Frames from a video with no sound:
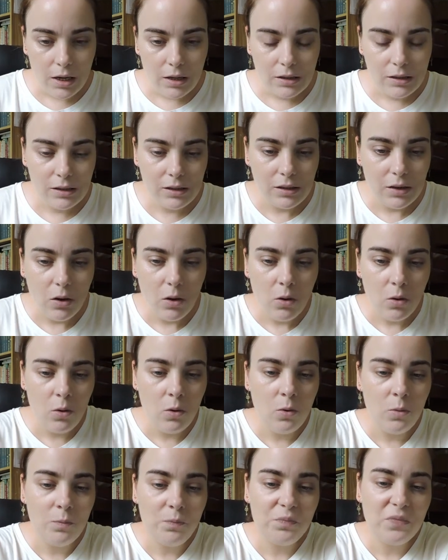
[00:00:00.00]

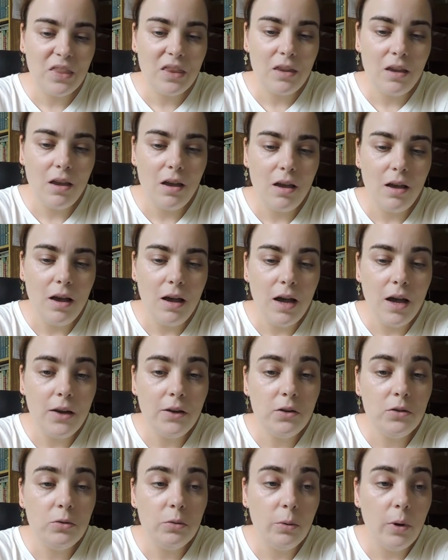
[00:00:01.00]
So I
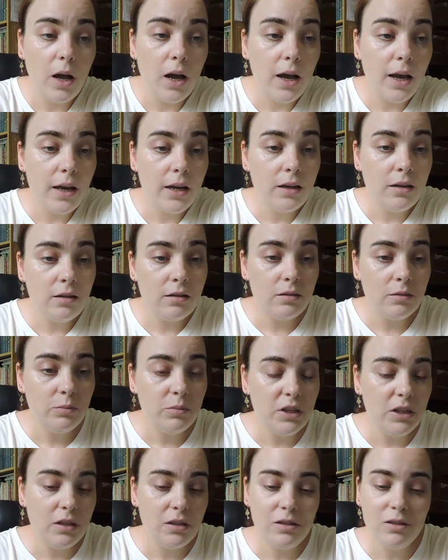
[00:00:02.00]
tried,
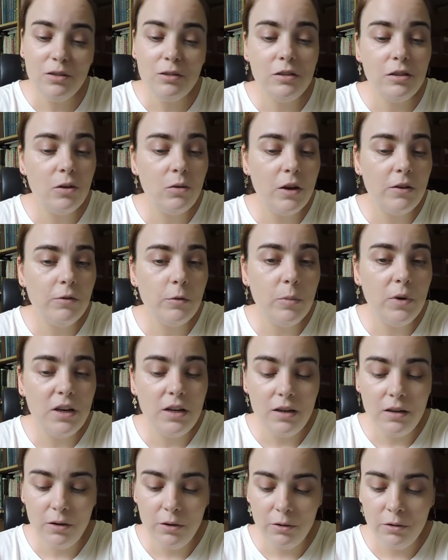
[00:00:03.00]
because you know,
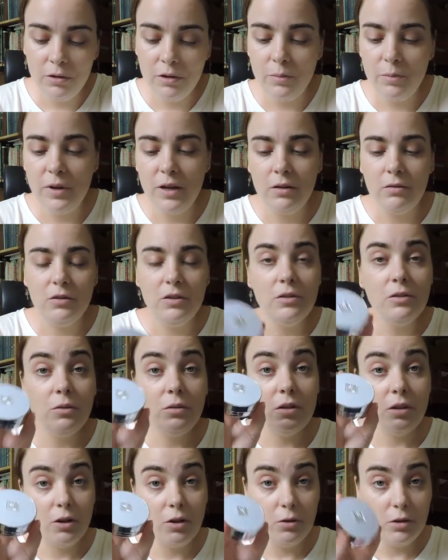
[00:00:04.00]
everybody heard about, you know,
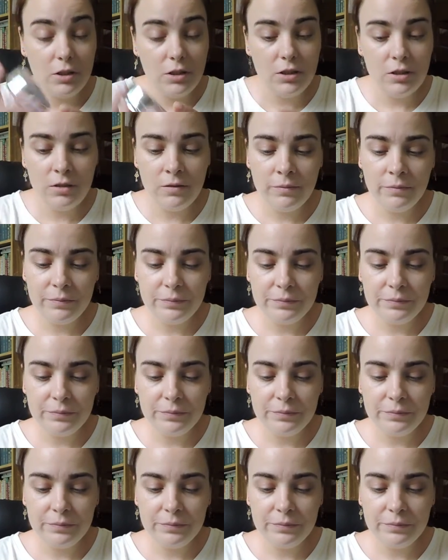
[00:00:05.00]
the cushion,